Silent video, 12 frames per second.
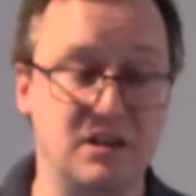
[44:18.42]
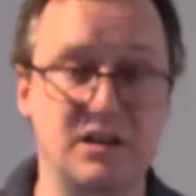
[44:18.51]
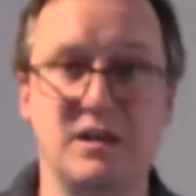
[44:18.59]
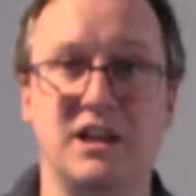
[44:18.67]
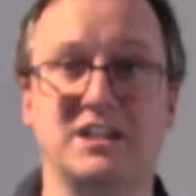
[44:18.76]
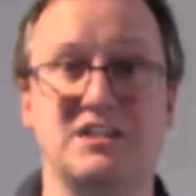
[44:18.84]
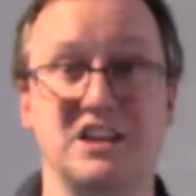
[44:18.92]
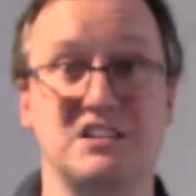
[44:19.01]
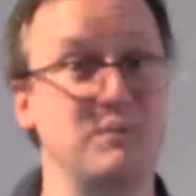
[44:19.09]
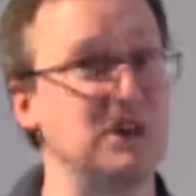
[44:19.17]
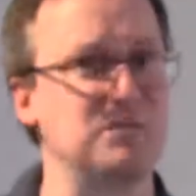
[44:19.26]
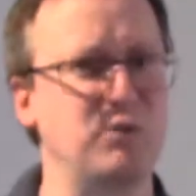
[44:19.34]
it's
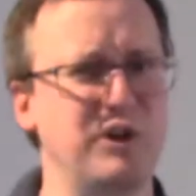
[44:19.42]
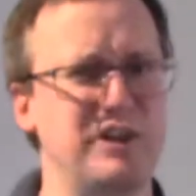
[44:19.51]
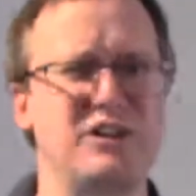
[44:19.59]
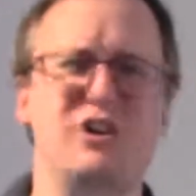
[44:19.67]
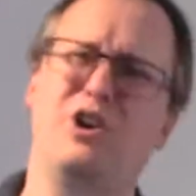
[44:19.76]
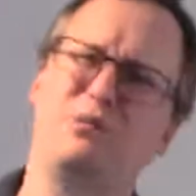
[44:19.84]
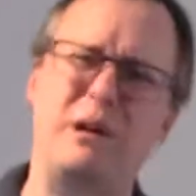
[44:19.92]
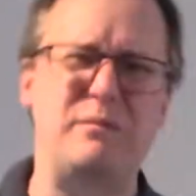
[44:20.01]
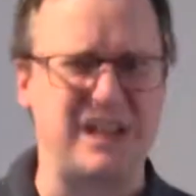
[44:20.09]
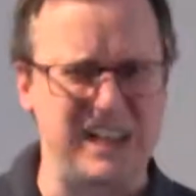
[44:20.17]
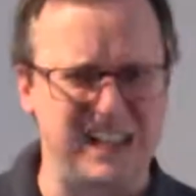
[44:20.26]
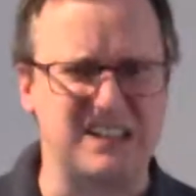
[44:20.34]
much more than, oh, my
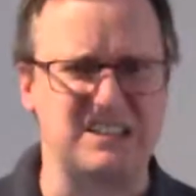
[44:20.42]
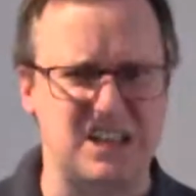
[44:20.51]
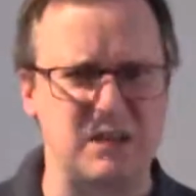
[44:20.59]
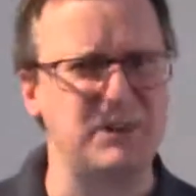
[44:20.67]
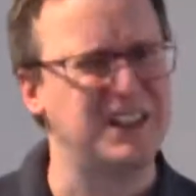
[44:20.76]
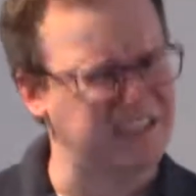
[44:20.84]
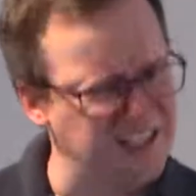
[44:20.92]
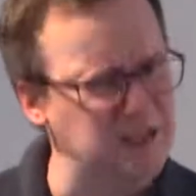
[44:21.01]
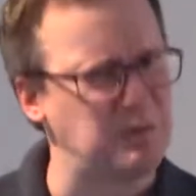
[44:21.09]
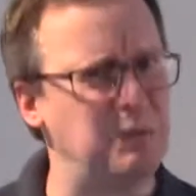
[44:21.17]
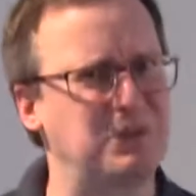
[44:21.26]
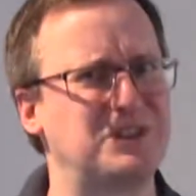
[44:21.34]
belly is tummy. It sends
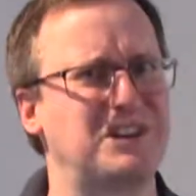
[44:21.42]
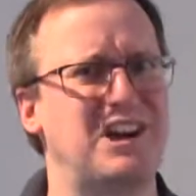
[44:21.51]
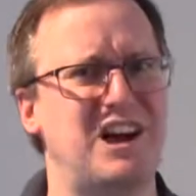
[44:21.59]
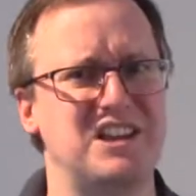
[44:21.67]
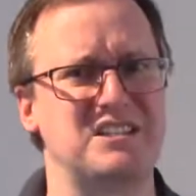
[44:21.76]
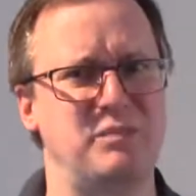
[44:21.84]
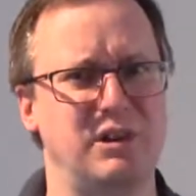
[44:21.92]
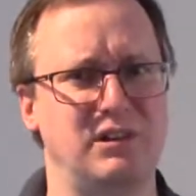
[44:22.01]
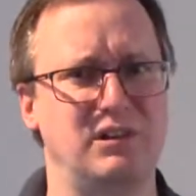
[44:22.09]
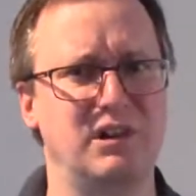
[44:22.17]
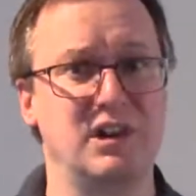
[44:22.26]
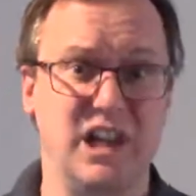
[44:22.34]
people to the
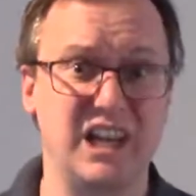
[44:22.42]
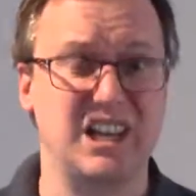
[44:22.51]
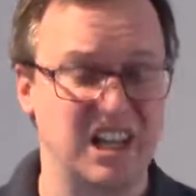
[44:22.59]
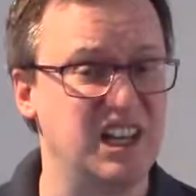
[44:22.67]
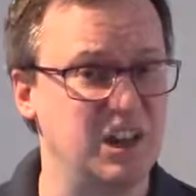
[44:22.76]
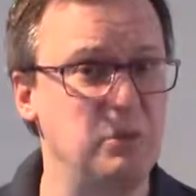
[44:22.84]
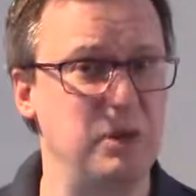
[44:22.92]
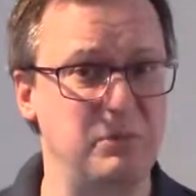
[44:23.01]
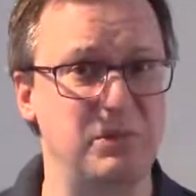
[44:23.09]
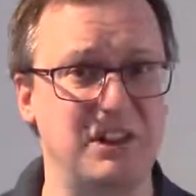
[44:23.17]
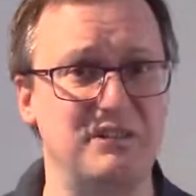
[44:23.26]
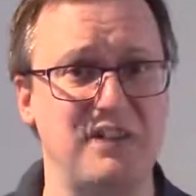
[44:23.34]
hospital and can kill
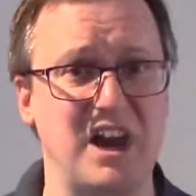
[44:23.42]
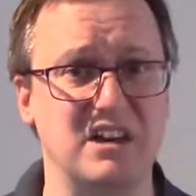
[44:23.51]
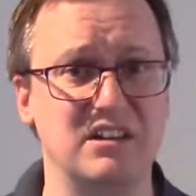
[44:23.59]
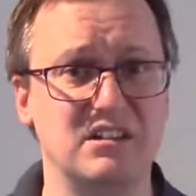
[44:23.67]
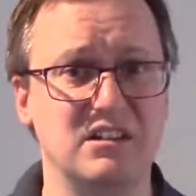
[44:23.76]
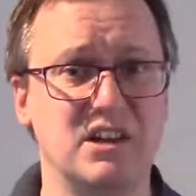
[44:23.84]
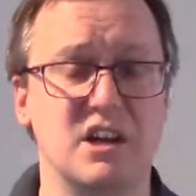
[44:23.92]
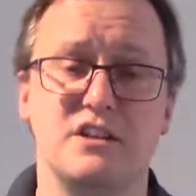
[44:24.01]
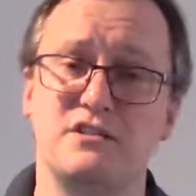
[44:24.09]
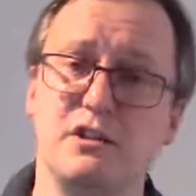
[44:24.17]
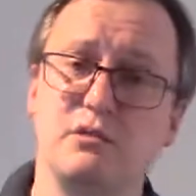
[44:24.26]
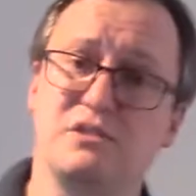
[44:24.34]
people, in fact.
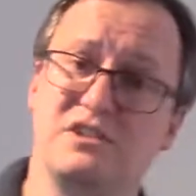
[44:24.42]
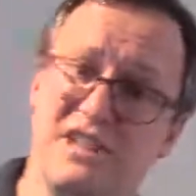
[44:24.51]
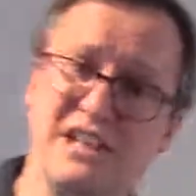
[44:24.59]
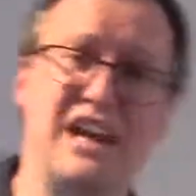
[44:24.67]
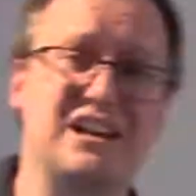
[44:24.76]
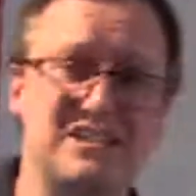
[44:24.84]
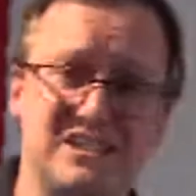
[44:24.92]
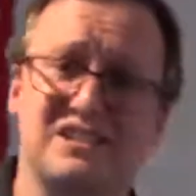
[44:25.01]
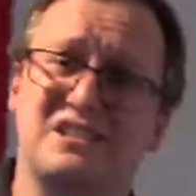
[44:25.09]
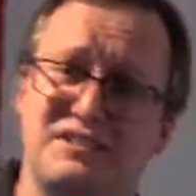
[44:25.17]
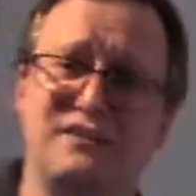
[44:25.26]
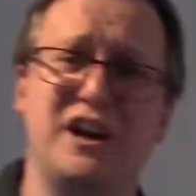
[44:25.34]
So celiac disease
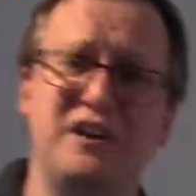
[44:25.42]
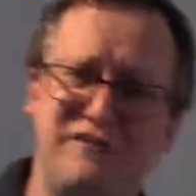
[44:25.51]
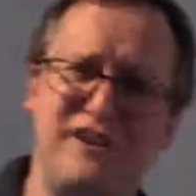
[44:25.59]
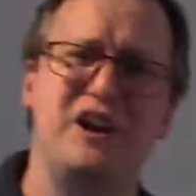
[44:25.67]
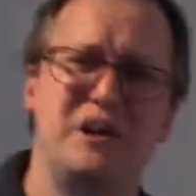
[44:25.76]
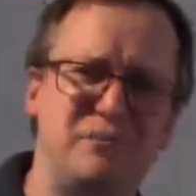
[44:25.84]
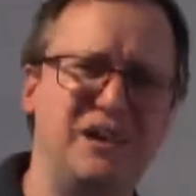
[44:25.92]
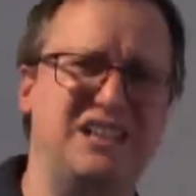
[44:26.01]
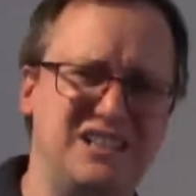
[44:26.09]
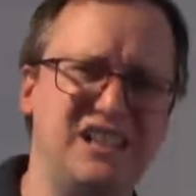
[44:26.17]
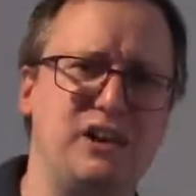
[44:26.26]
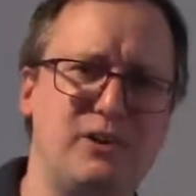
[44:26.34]
is a very, very big
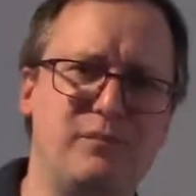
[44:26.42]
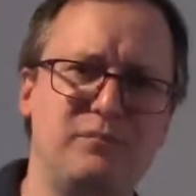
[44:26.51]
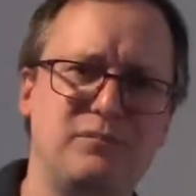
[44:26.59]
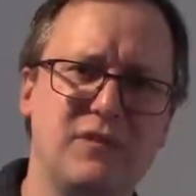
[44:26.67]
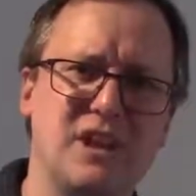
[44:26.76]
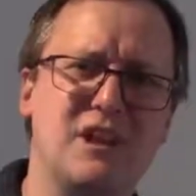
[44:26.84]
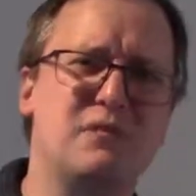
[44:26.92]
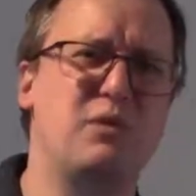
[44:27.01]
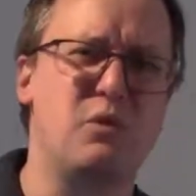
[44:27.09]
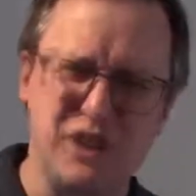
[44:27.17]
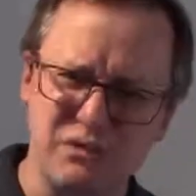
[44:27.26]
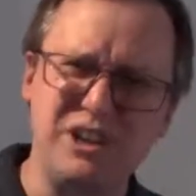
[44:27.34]
deal. But
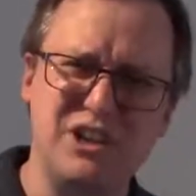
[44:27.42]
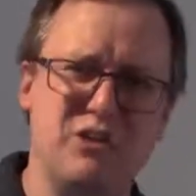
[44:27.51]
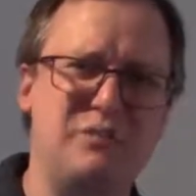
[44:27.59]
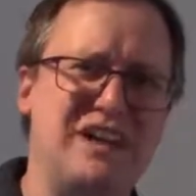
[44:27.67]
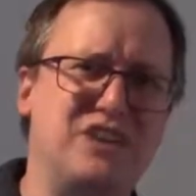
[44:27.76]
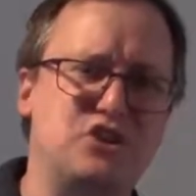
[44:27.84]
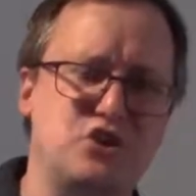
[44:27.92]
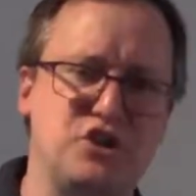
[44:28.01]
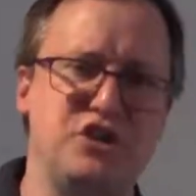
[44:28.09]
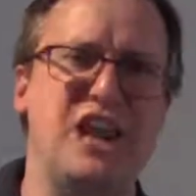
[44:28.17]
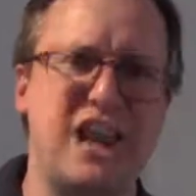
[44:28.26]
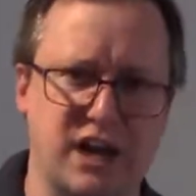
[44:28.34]
what do we know about its
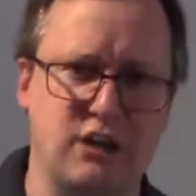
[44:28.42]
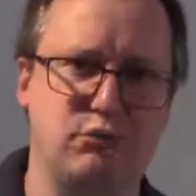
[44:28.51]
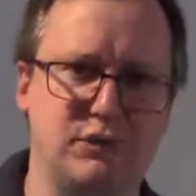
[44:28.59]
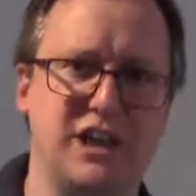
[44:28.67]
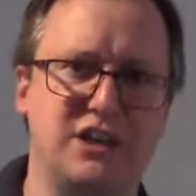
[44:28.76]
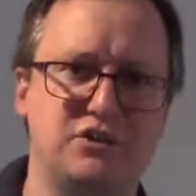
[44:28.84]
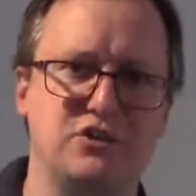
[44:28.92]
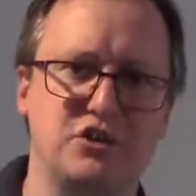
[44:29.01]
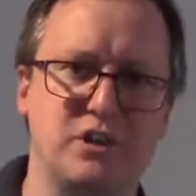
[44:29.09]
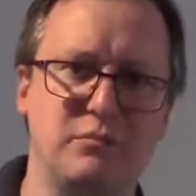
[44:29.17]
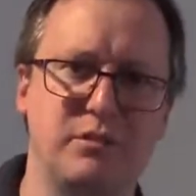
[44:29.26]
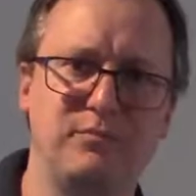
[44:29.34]
genetic
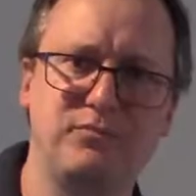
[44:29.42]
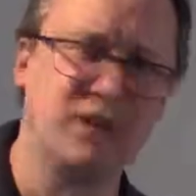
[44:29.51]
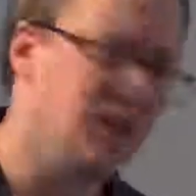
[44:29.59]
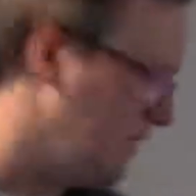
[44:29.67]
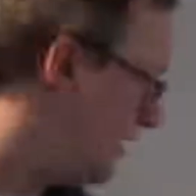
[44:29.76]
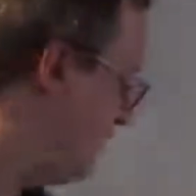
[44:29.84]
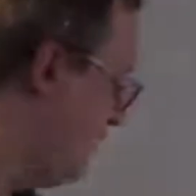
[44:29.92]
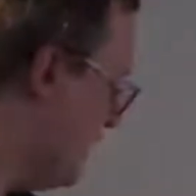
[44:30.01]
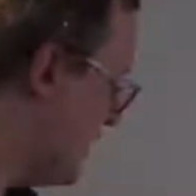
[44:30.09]
relationship? For